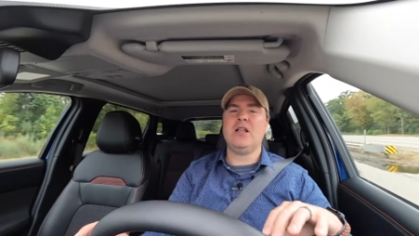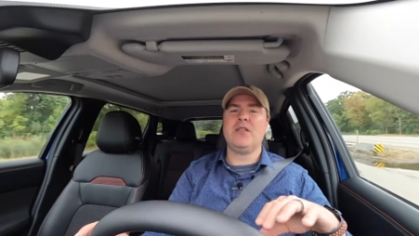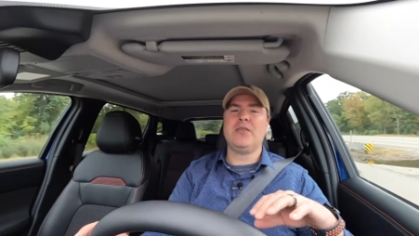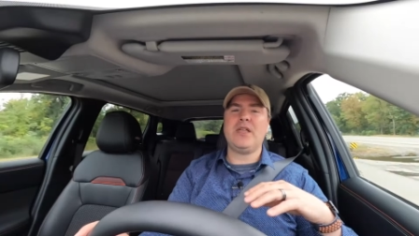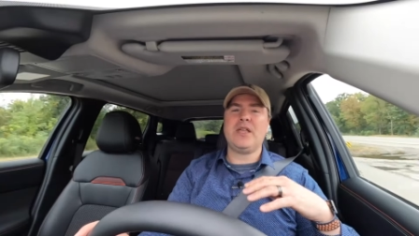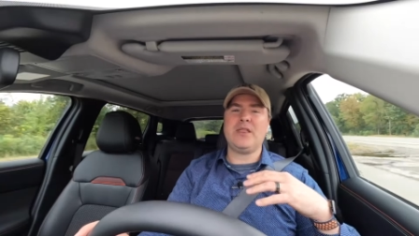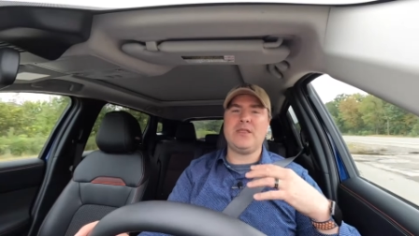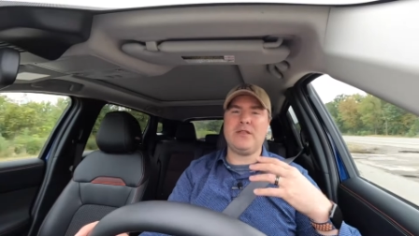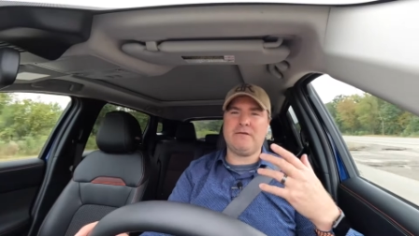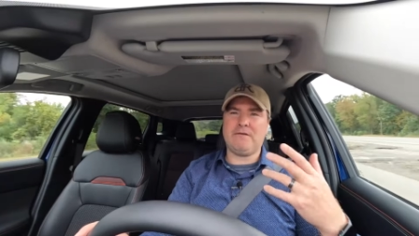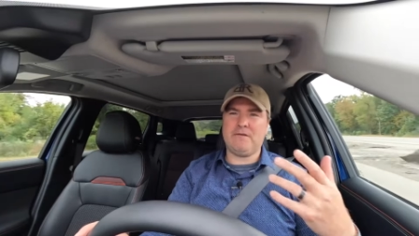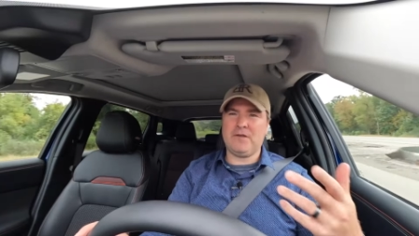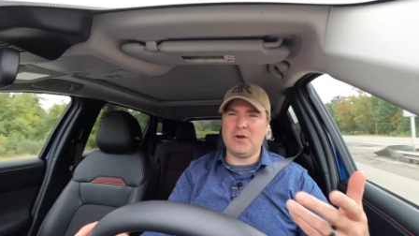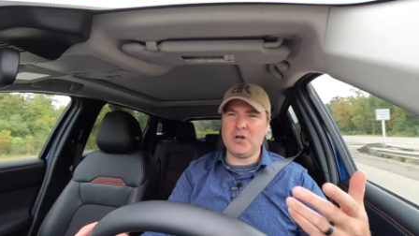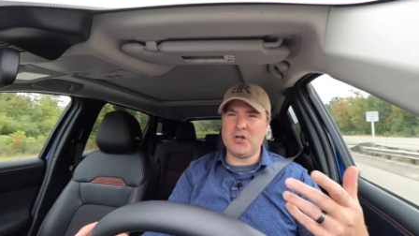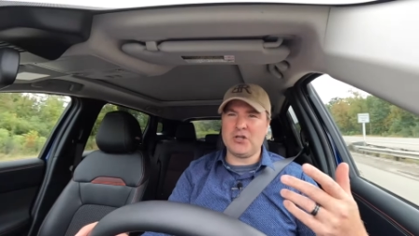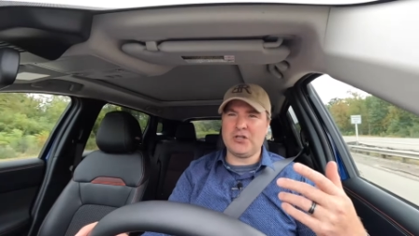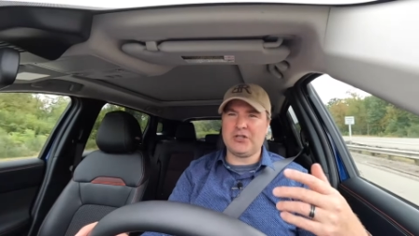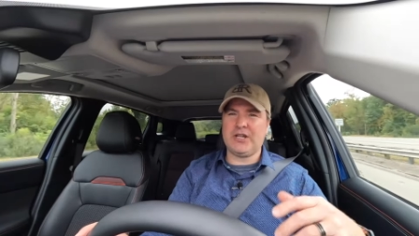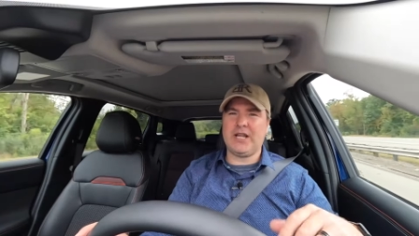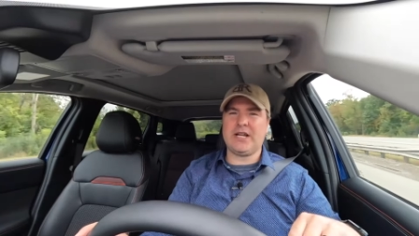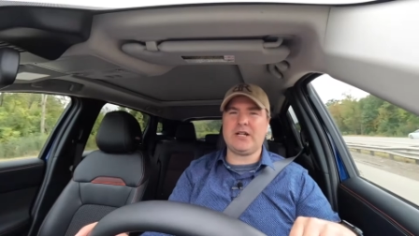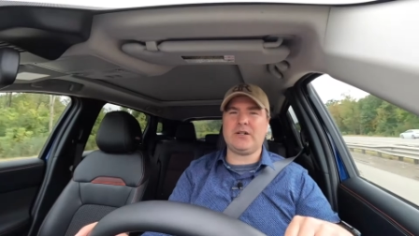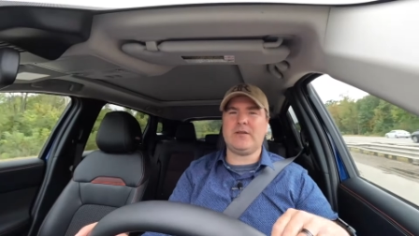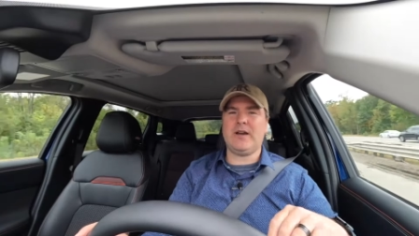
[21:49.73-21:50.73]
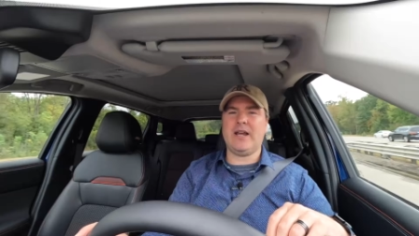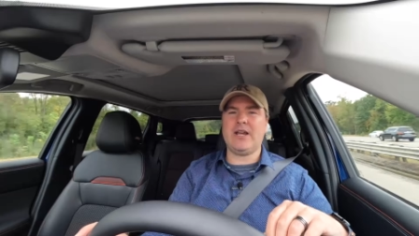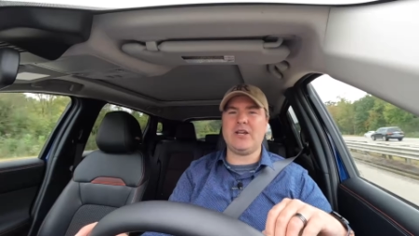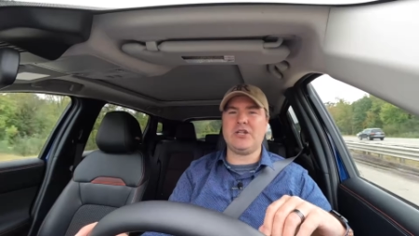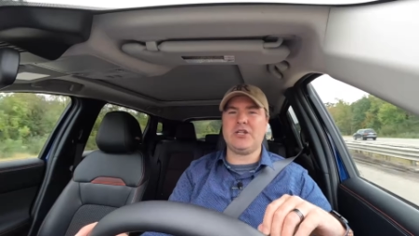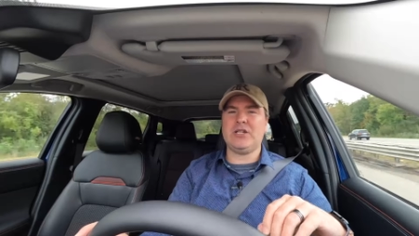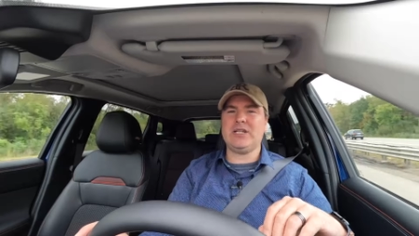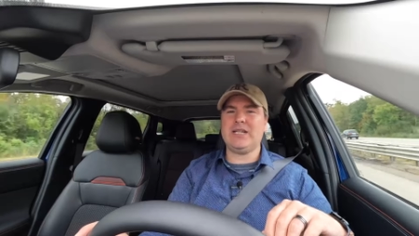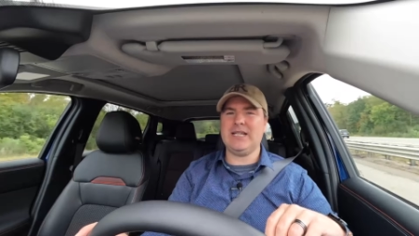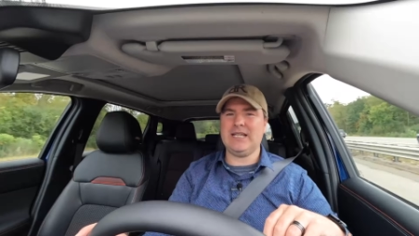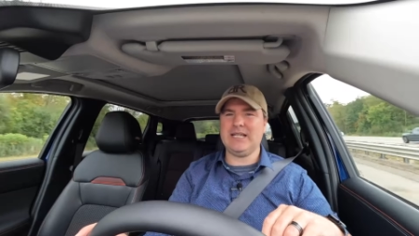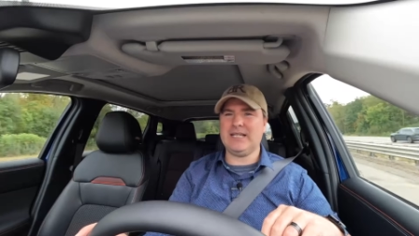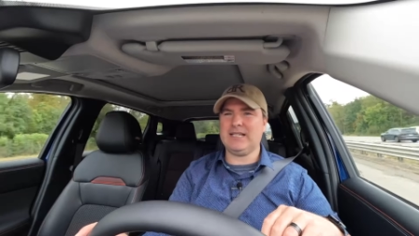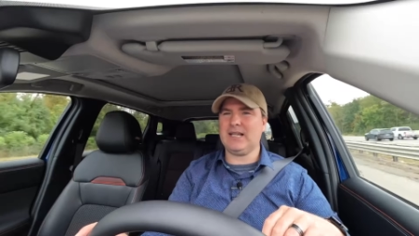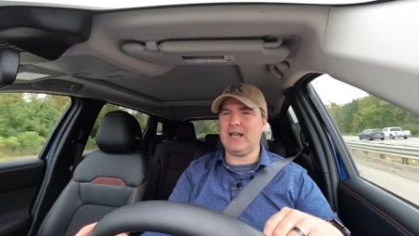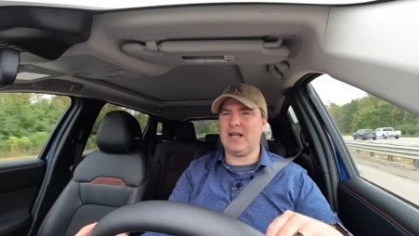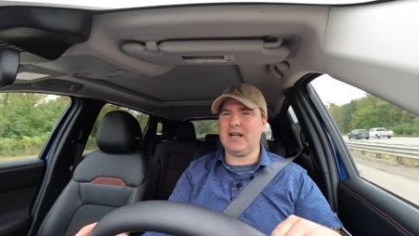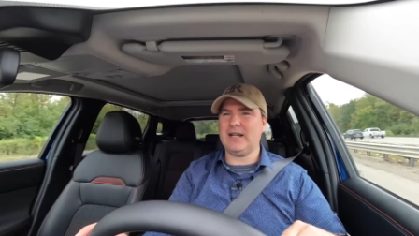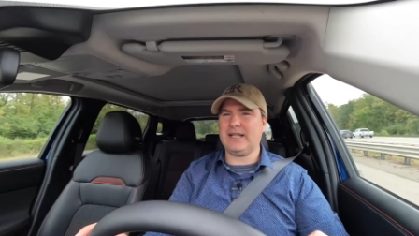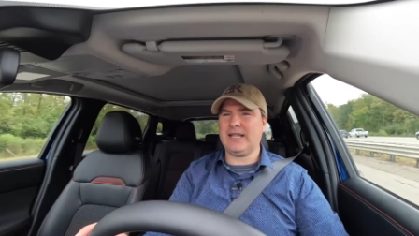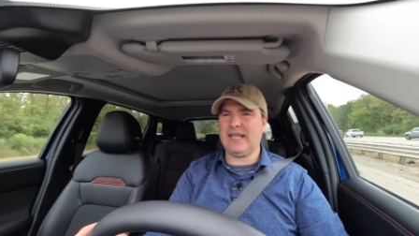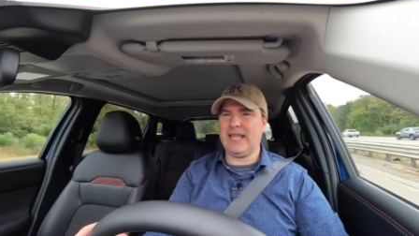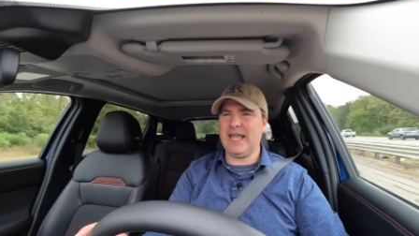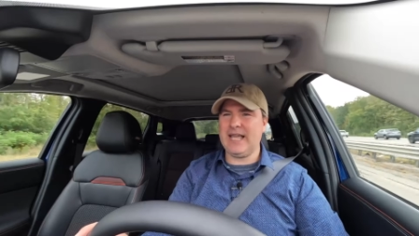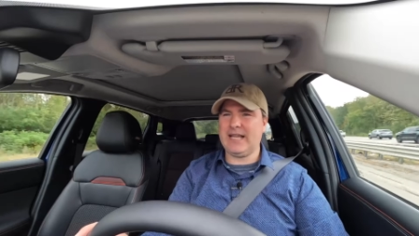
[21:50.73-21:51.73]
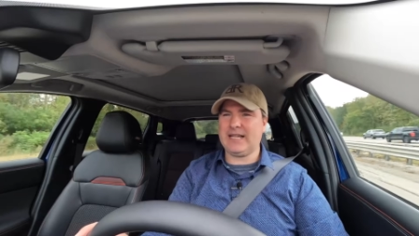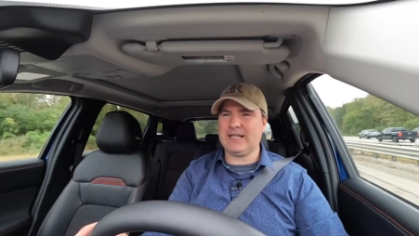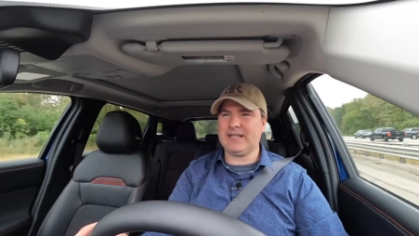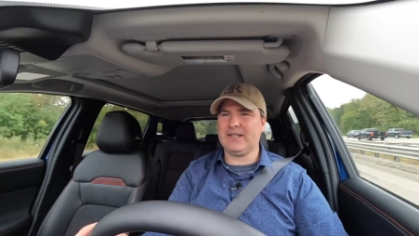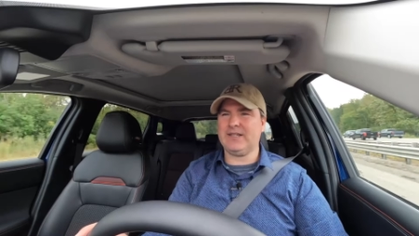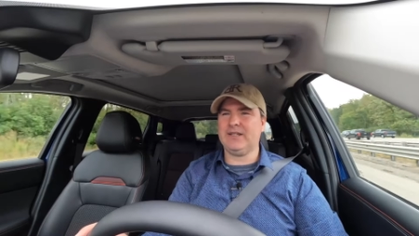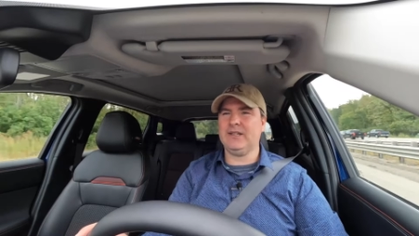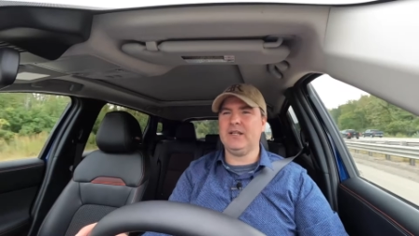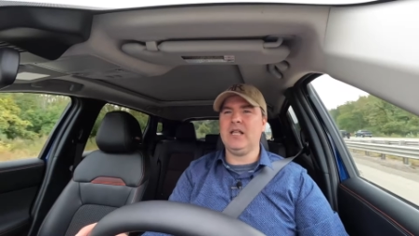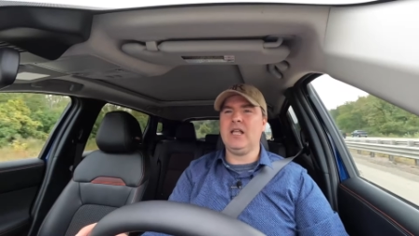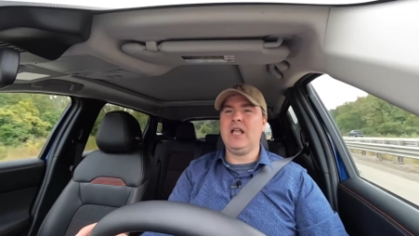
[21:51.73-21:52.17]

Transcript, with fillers: than the first generation Nissan Kicks.